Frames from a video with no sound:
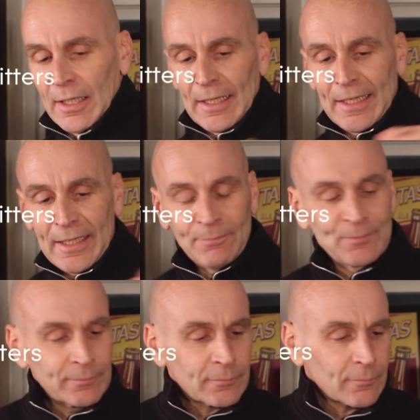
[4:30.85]

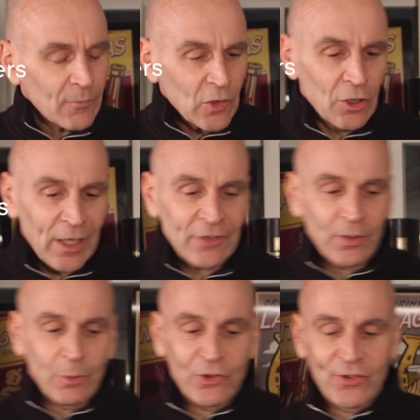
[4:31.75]
You know, as
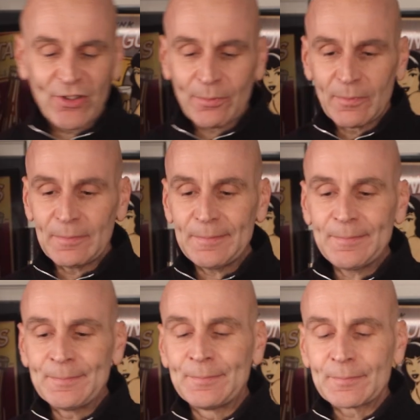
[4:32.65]
I was
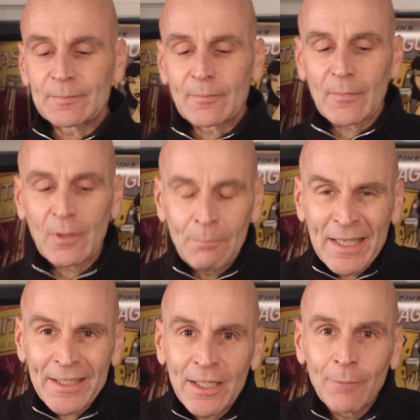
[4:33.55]

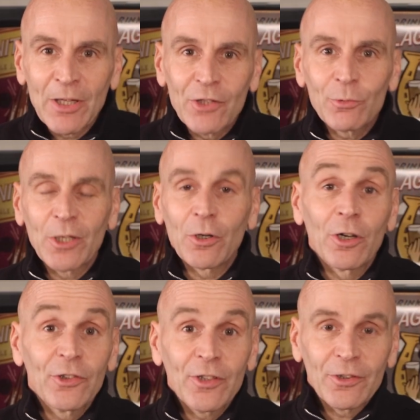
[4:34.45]
making up this one, or
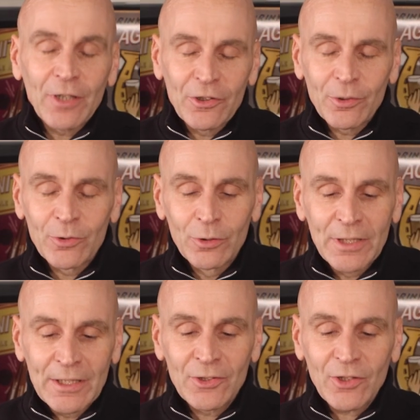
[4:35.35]
as I was
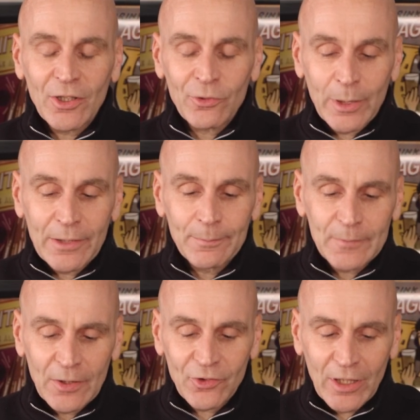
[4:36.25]
looking into this one
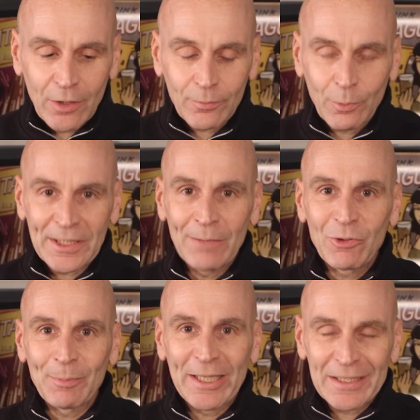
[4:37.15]
itself, what came
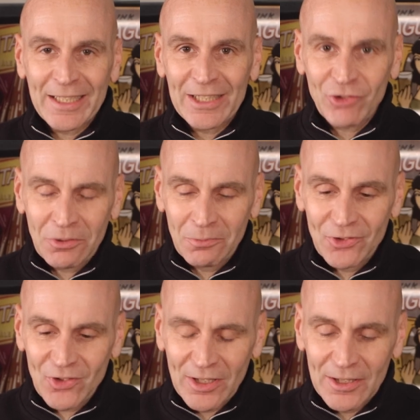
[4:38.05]
to mind actually
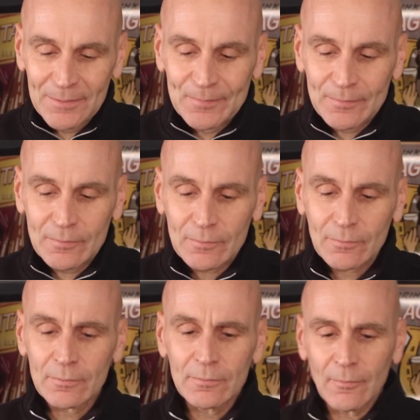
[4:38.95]
was
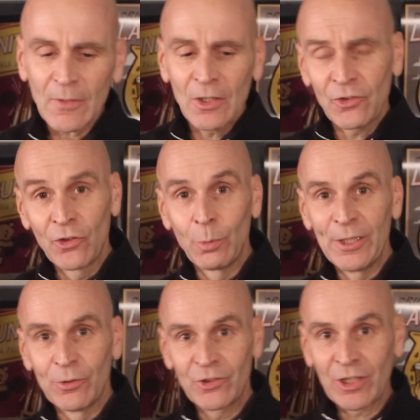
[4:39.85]
this is the
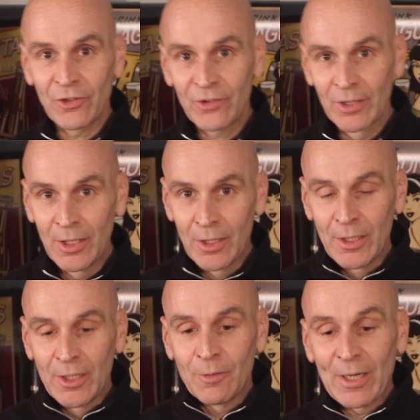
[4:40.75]
Widow's Kiss.
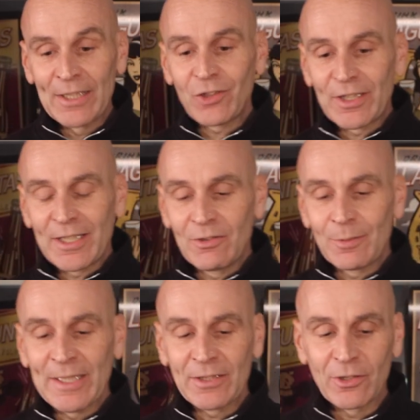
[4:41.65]
What actually came to
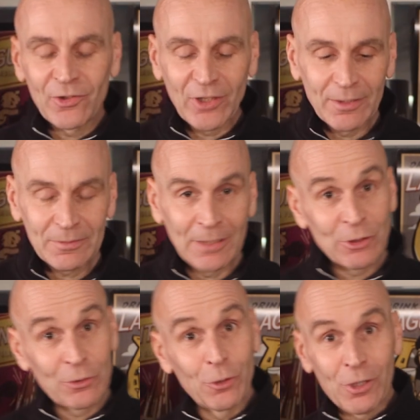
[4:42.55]
mind, I'm
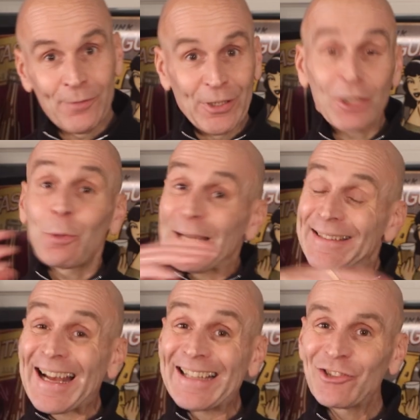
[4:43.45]
going to go off on a quick
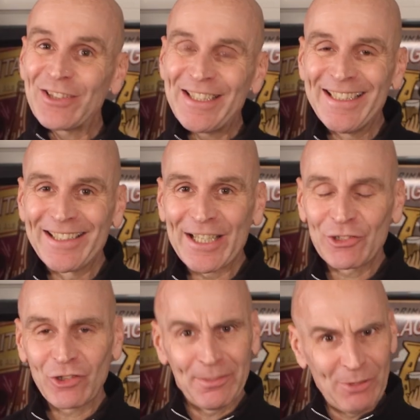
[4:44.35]
tangent here
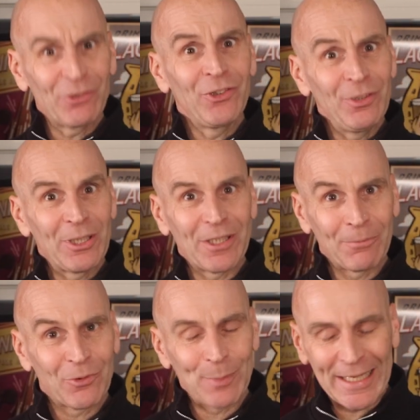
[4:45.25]
actually, but you'll see where it
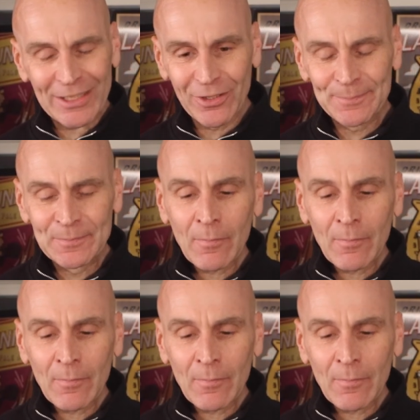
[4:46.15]
comes back to.